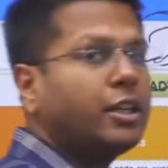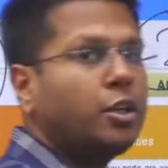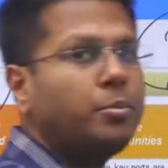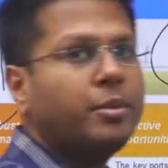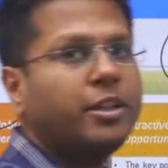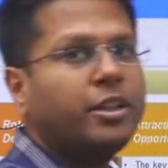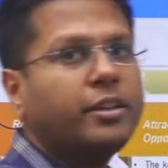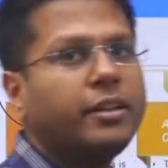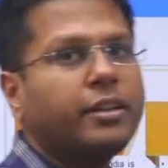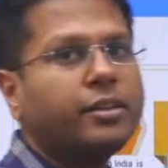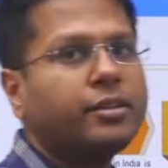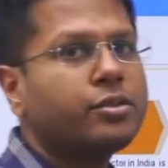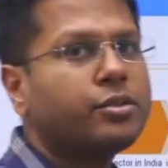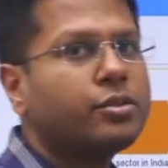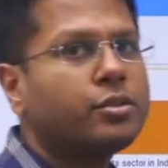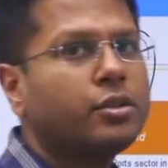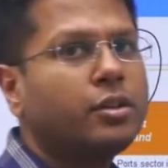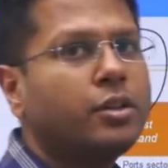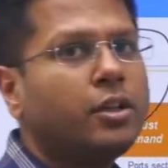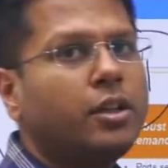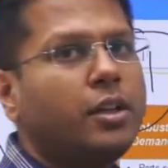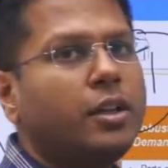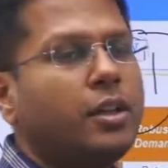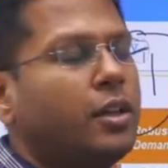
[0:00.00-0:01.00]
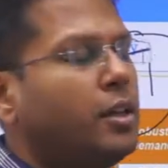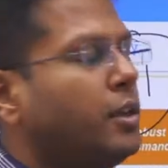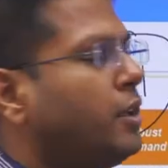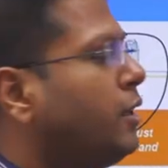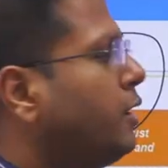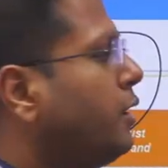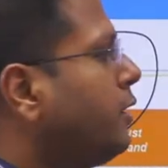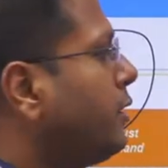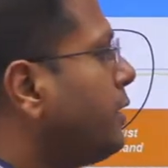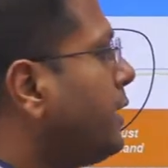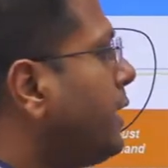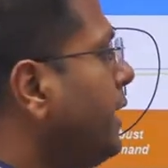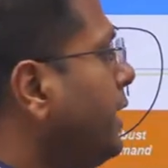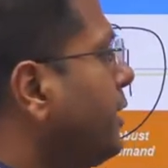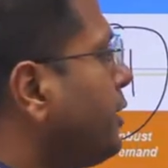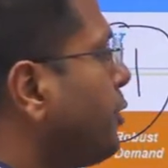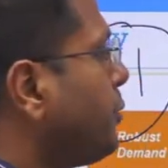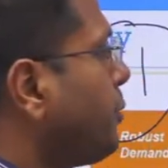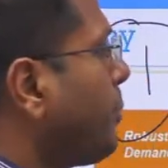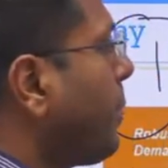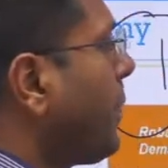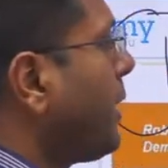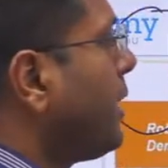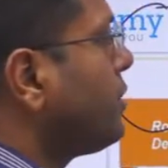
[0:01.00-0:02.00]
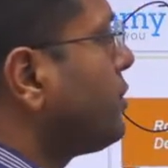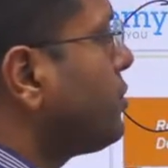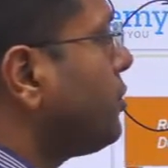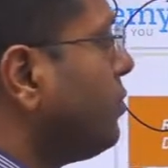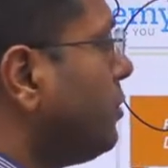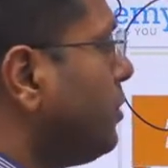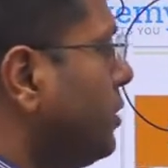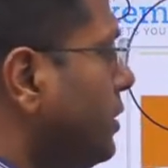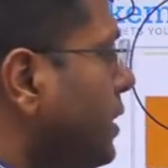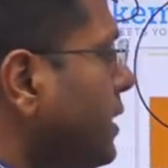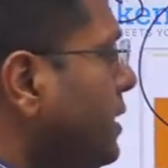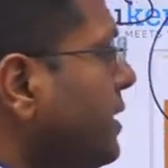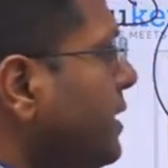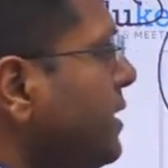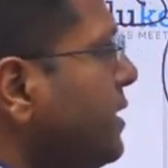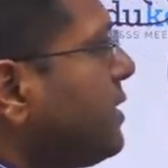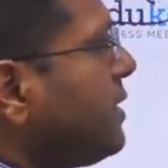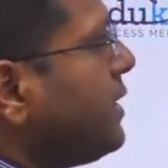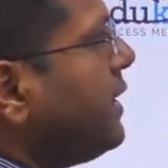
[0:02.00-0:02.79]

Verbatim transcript: kilometer range, right? So this is